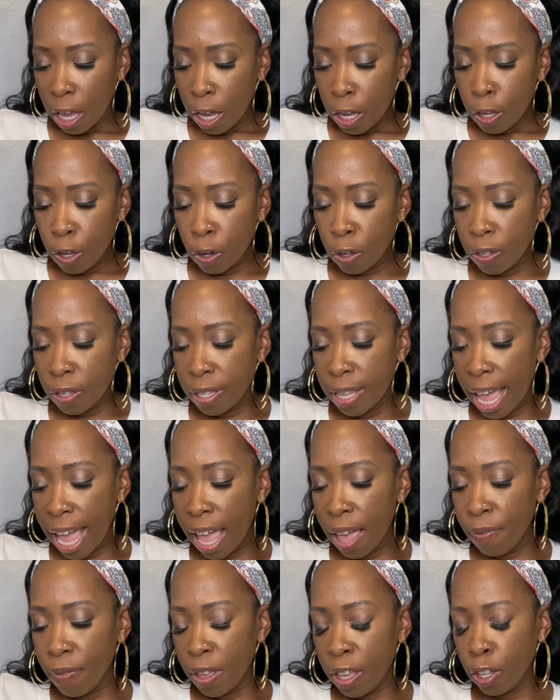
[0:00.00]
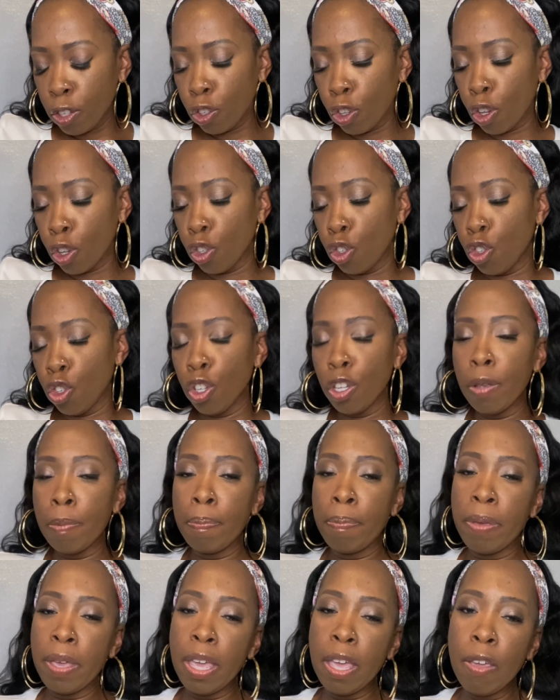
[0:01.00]
Your savings
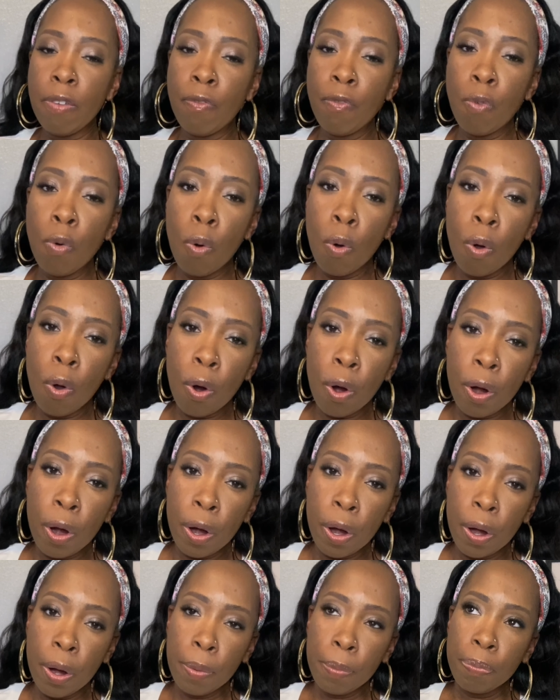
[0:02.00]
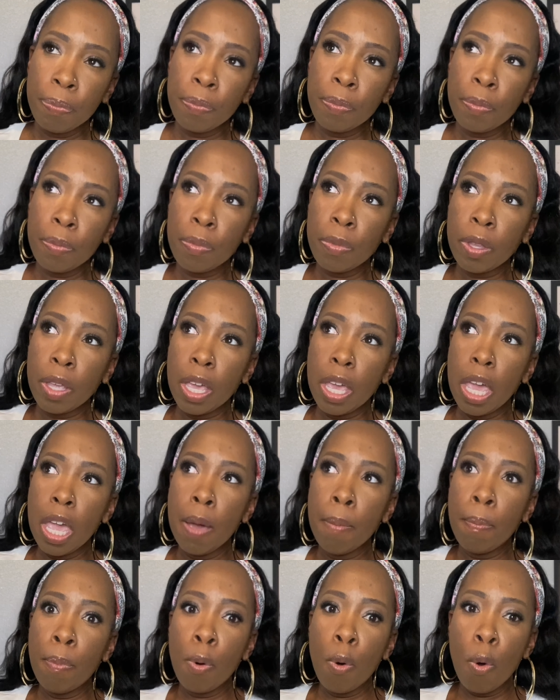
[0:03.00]
should be for
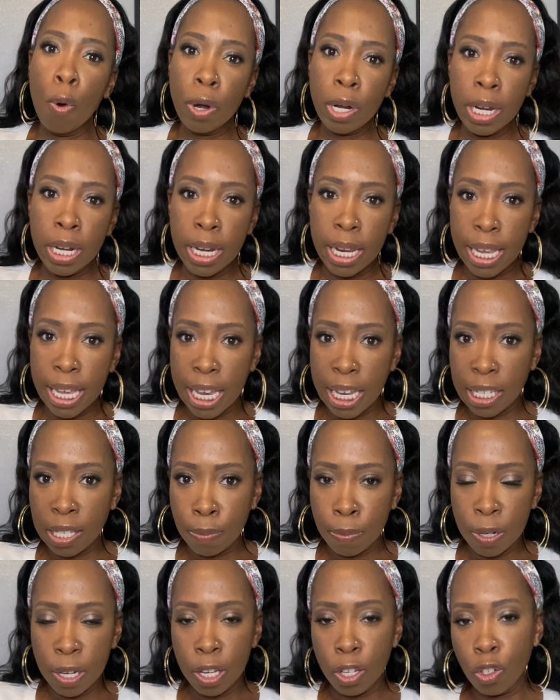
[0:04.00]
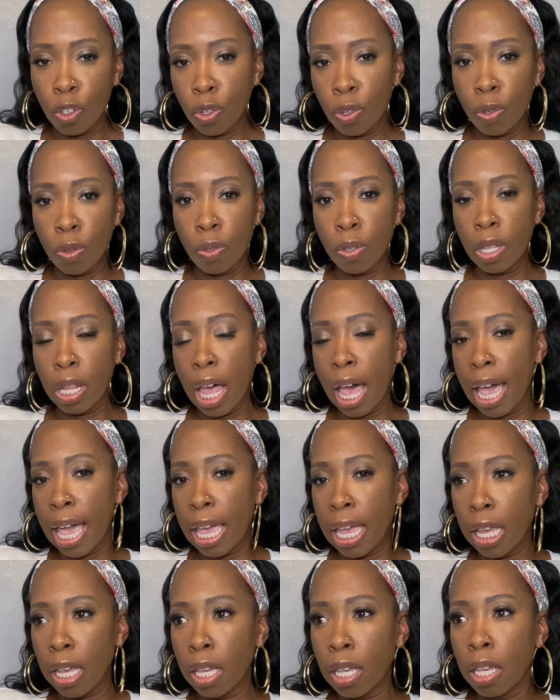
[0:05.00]
important expenditures
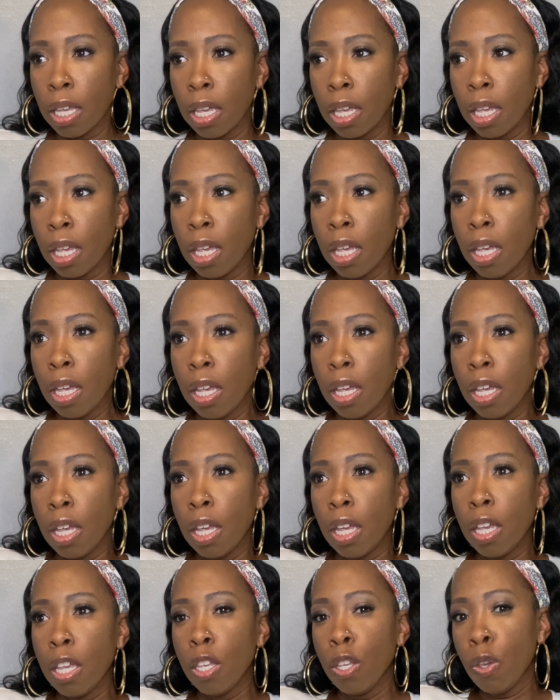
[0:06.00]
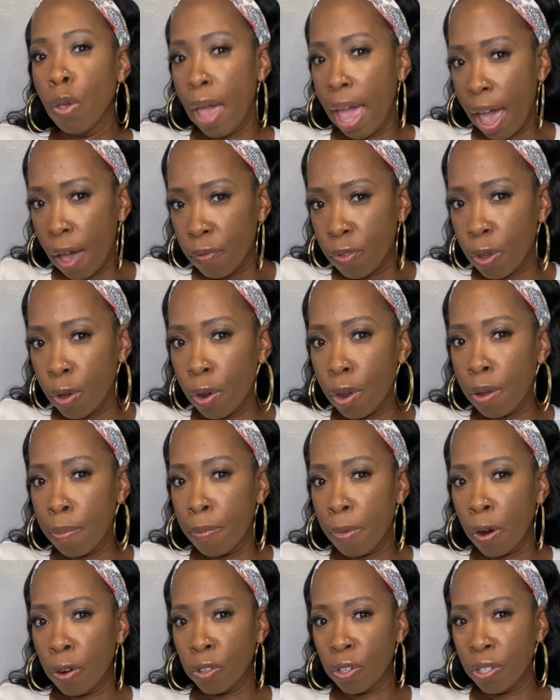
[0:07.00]
like you have your
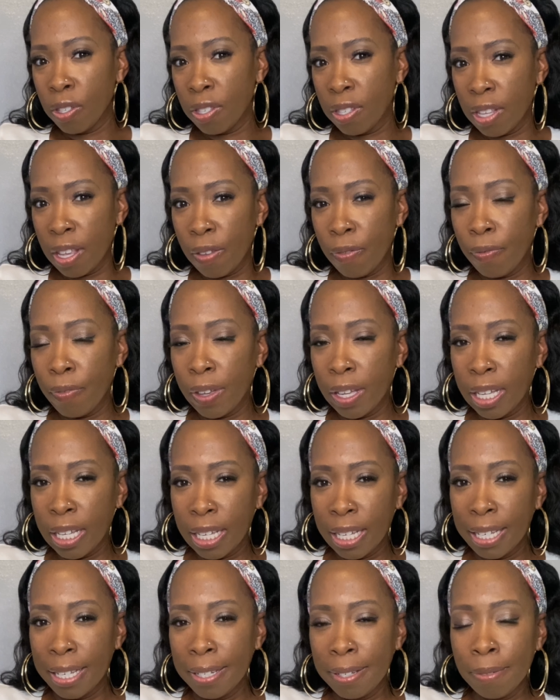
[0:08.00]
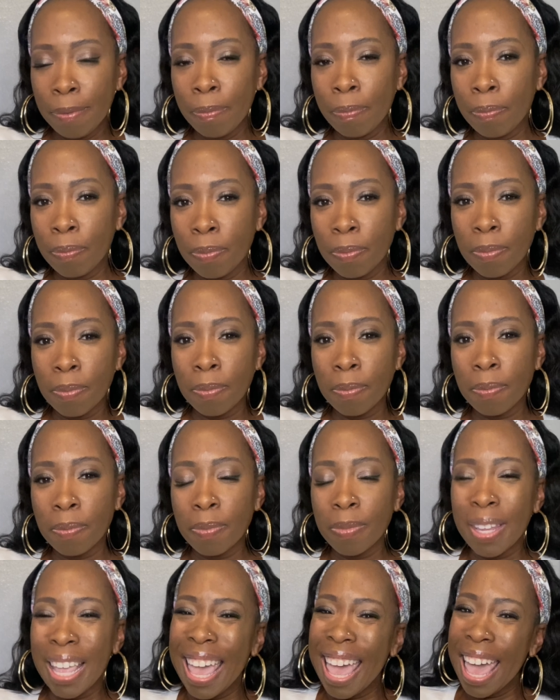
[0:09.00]
emergency fund.
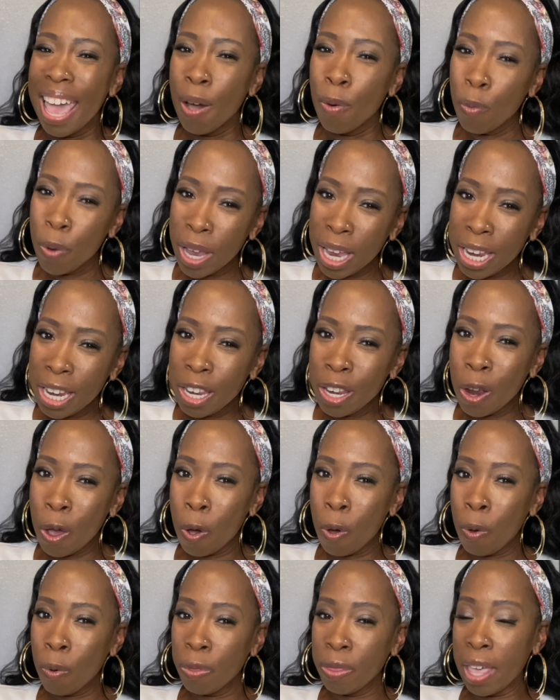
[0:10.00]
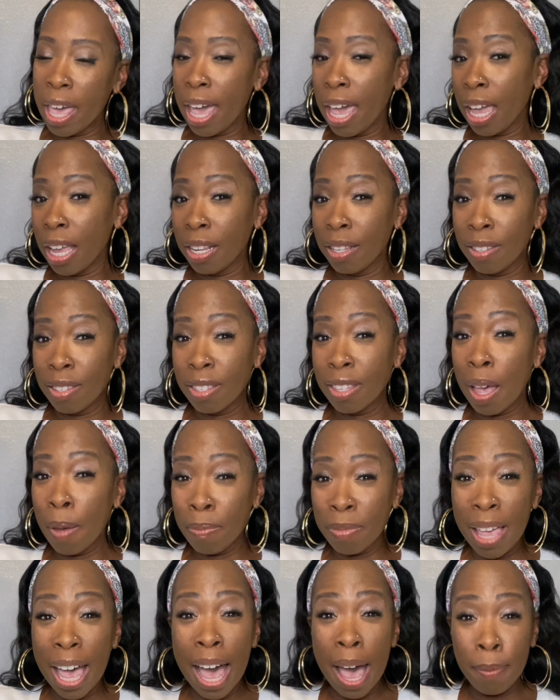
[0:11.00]
We know that
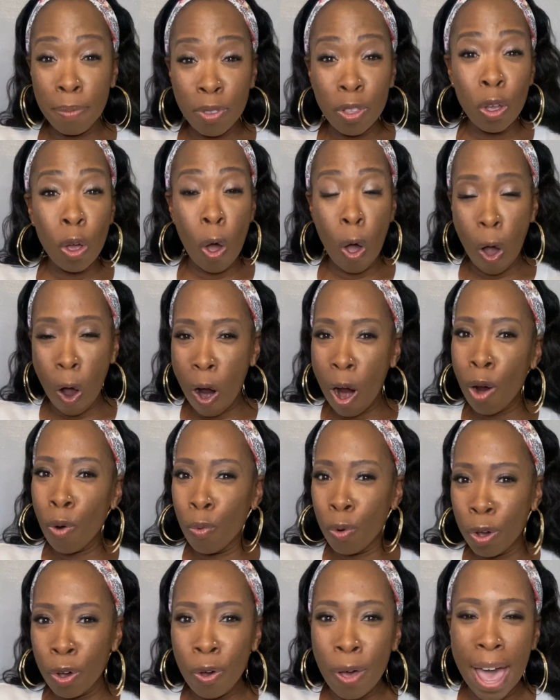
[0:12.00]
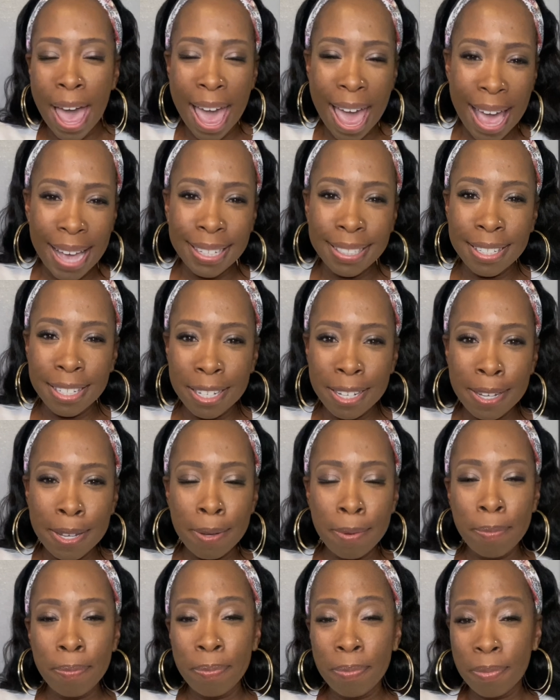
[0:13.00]
sometimes the car will act
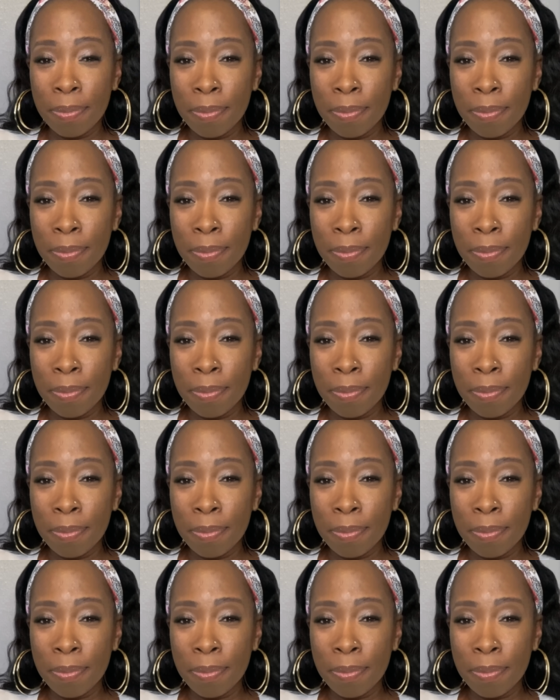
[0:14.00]
up.